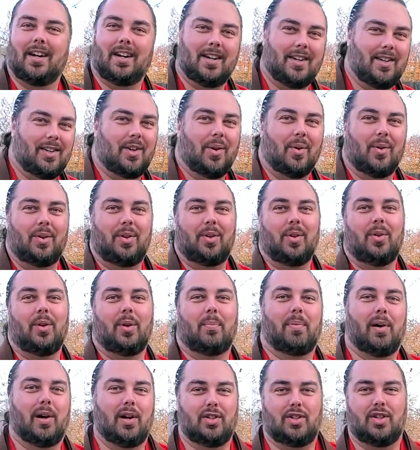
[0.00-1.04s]
going through their
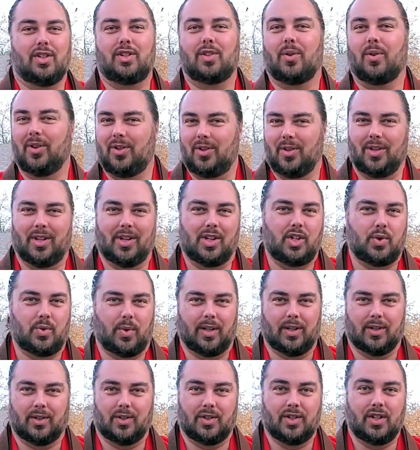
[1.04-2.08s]
punches, going through their
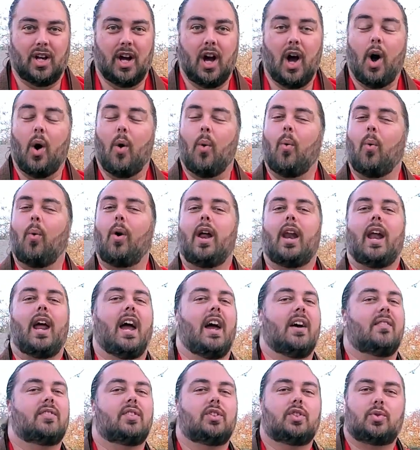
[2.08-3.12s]
drills,
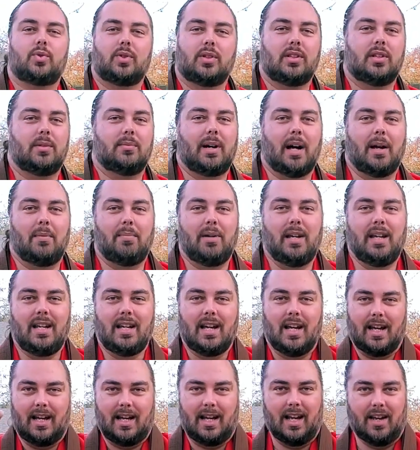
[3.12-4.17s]
whatever drill it might be.
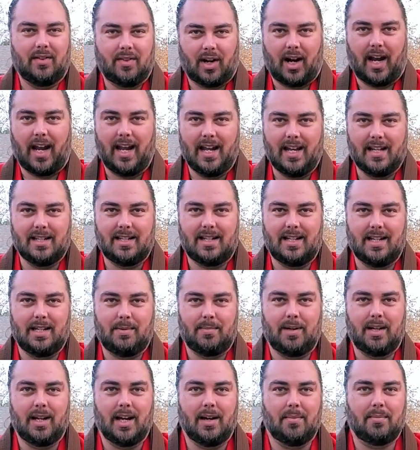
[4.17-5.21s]
If their hands needs to
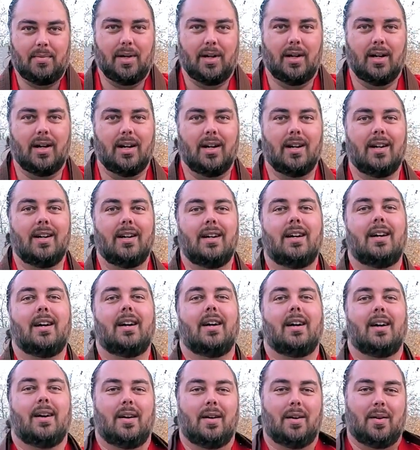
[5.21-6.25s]
be up,
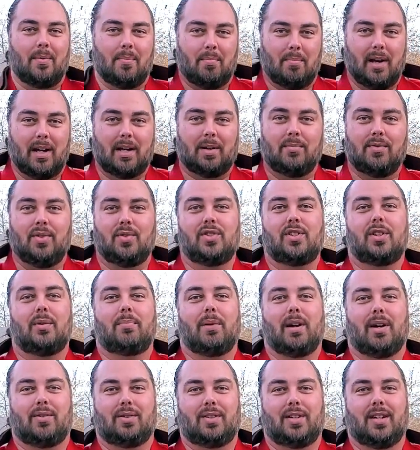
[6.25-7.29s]
make them use their
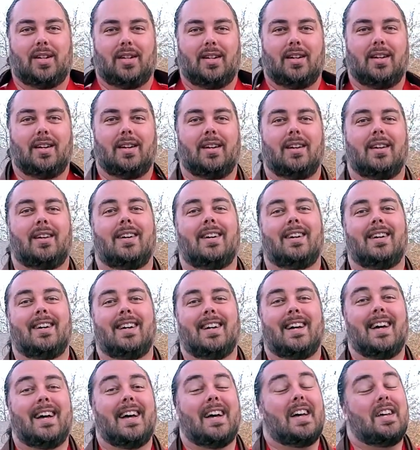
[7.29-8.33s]
belt.
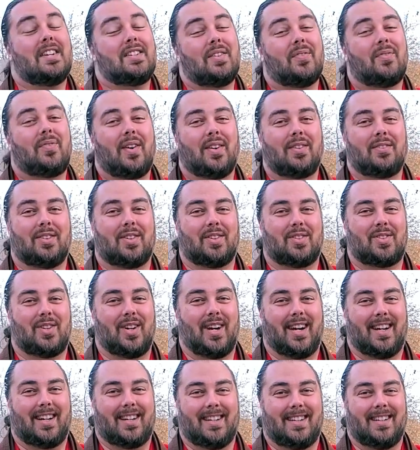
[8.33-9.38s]
It's a fun little trick.
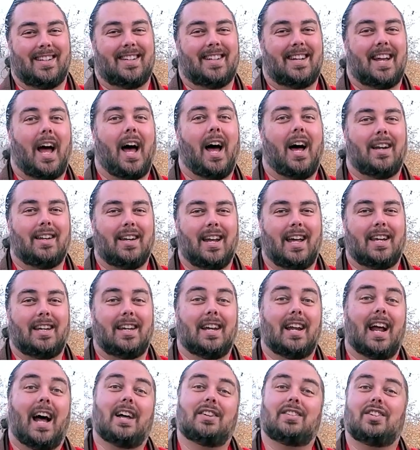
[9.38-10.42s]
I like it.
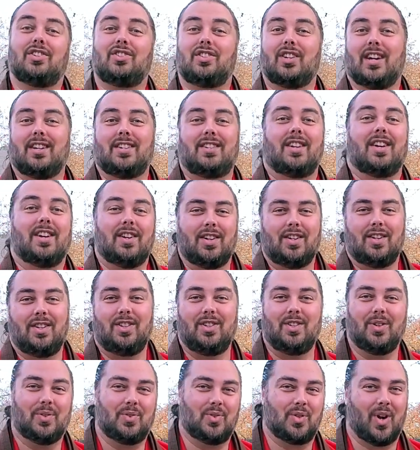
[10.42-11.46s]
I suggest
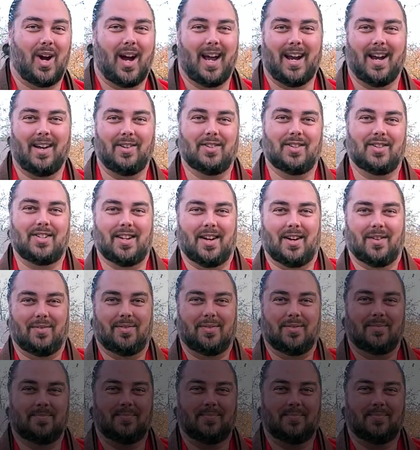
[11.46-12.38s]
you try it out yourself.